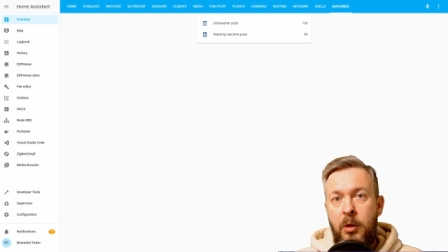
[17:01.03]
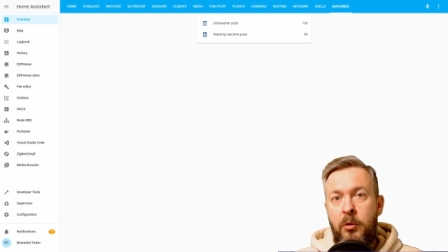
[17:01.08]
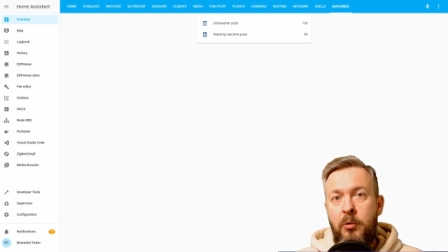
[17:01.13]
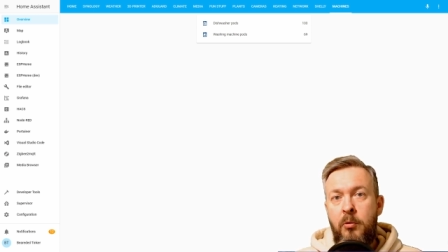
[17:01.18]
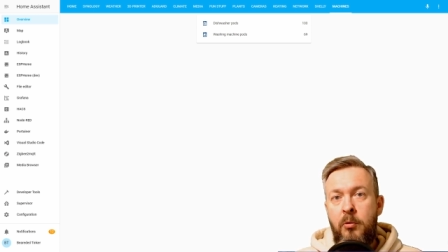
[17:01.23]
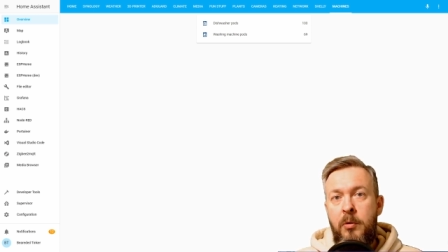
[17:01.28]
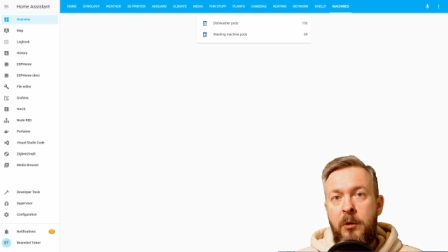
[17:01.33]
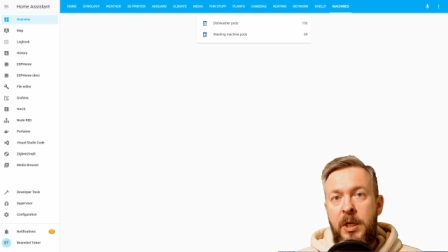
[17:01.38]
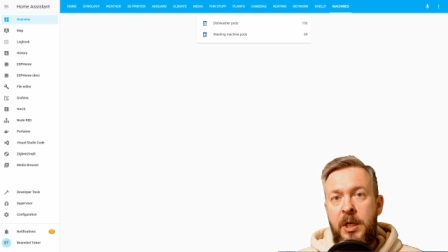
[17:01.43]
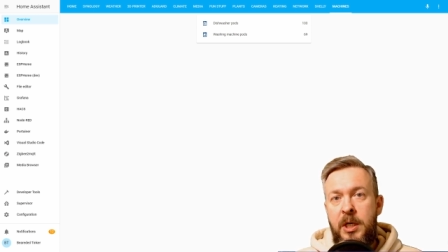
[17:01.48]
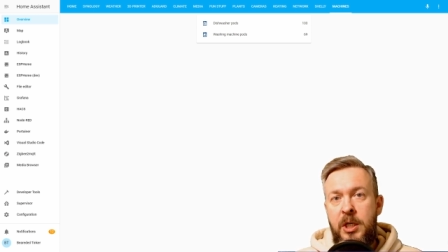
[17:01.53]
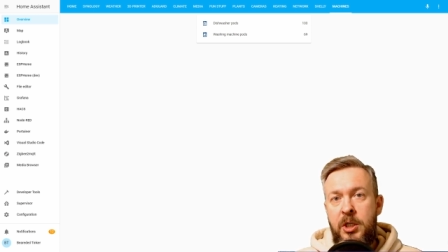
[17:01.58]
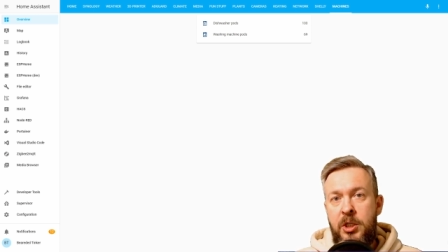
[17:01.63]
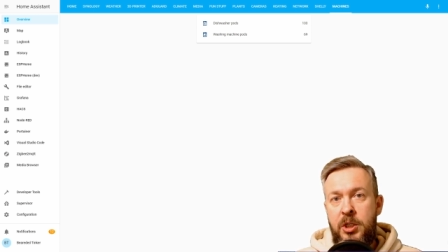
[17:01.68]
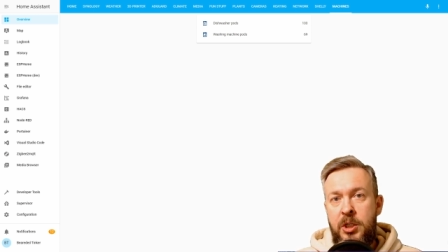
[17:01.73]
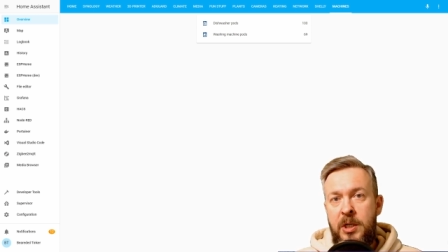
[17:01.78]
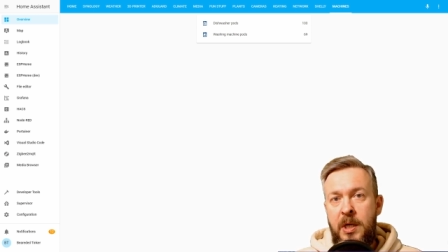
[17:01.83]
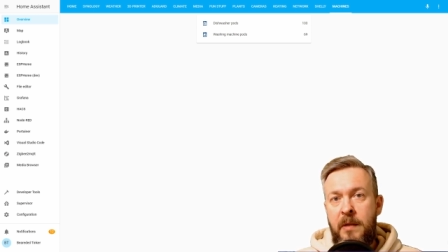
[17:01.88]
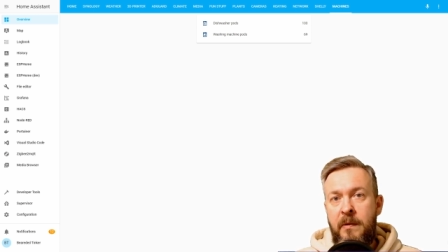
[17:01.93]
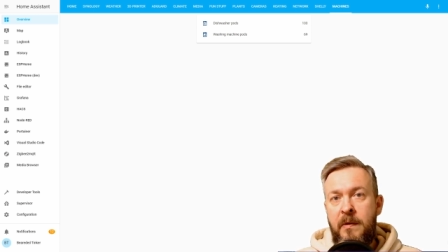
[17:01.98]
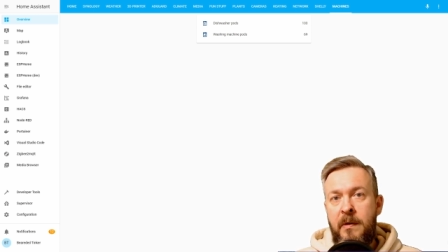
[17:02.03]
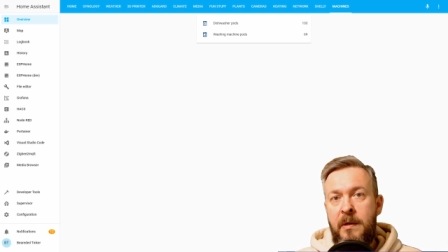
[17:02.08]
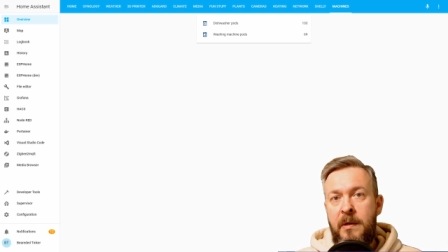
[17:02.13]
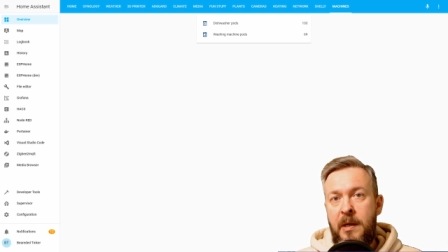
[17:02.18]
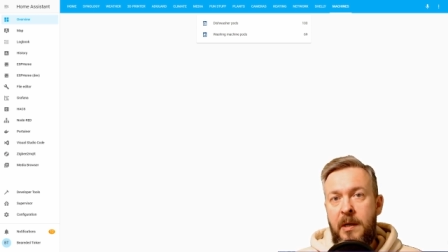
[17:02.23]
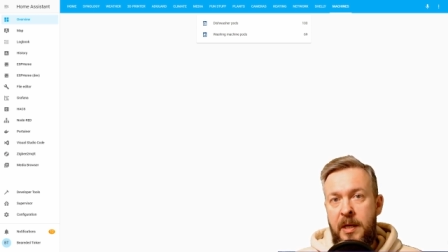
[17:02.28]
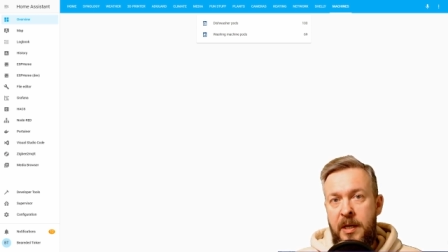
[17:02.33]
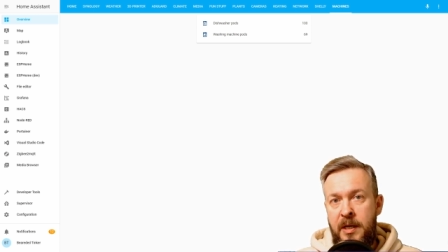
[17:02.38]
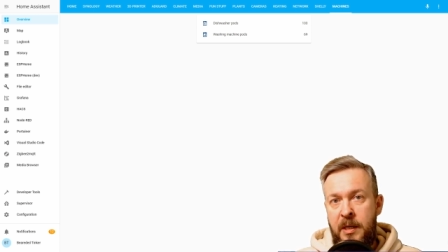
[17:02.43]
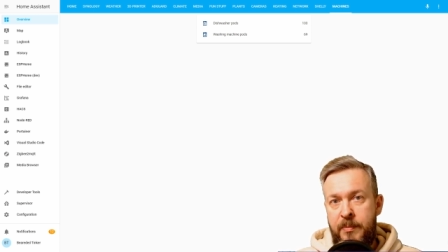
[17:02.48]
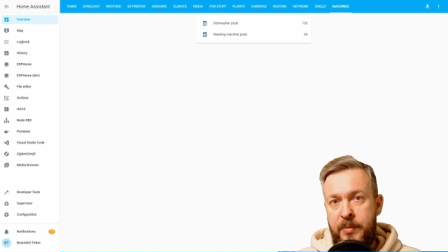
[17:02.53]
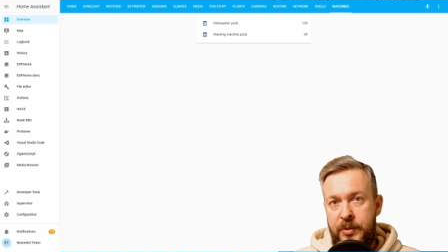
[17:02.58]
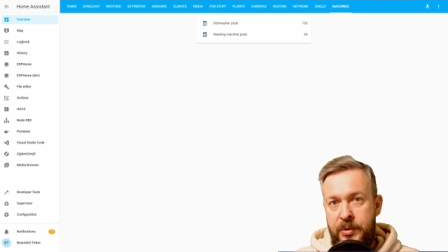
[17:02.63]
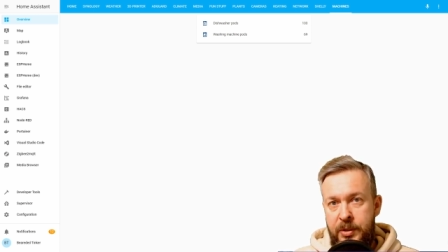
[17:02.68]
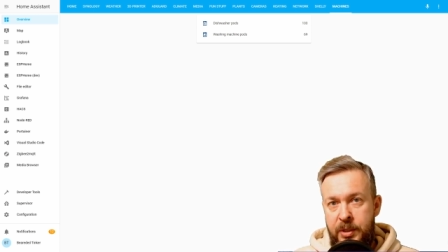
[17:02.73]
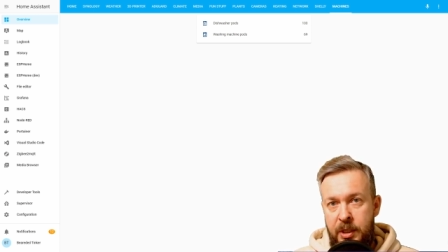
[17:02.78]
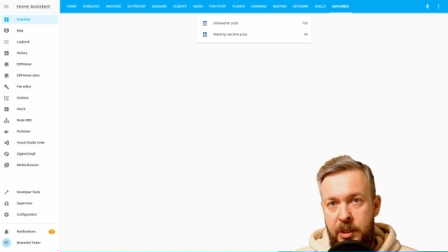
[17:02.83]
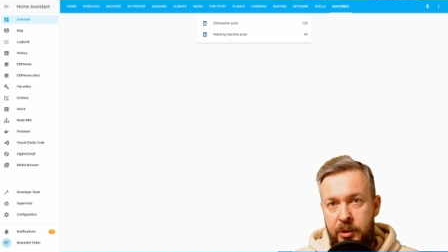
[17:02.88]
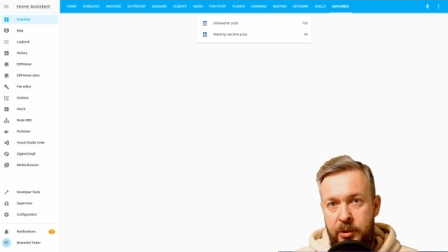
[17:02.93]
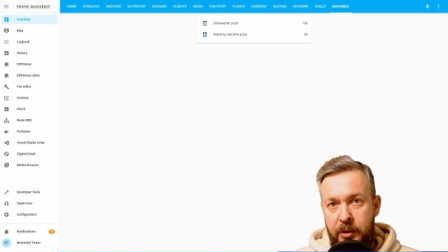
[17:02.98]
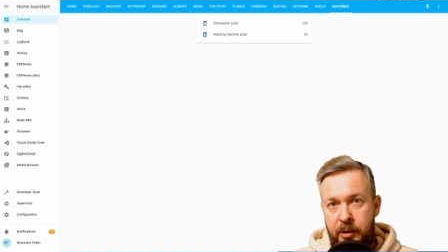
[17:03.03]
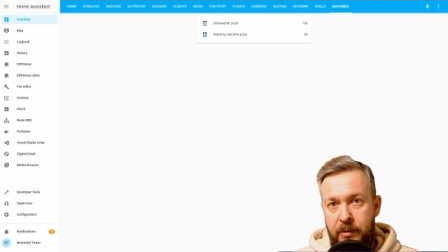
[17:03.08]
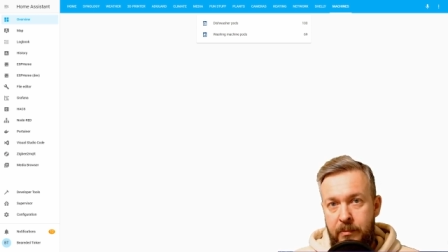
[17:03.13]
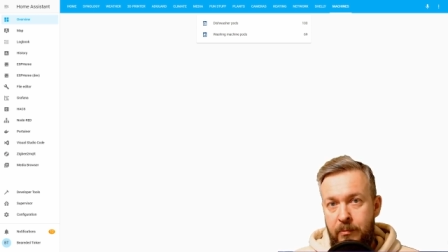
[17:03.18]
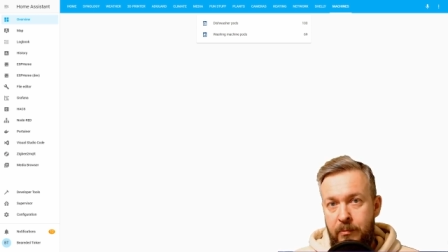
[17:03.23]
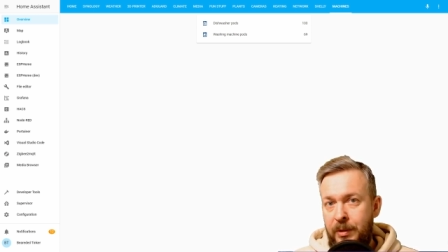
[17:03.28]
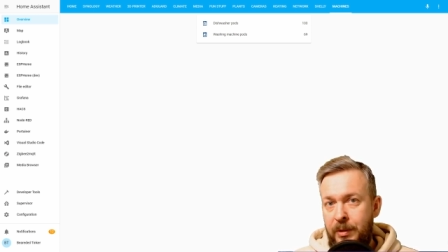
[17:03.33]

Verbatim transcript: to initiate the cleaning procedure,